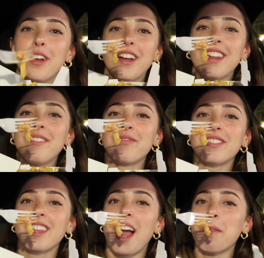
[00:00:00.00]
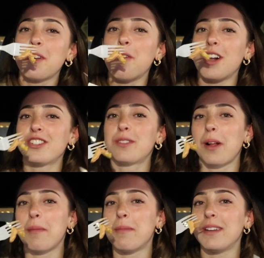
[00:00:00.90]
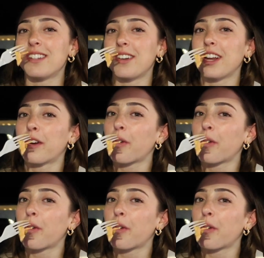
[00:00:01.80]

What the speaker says: good? I'm going to watch this while I'm in Minnesota and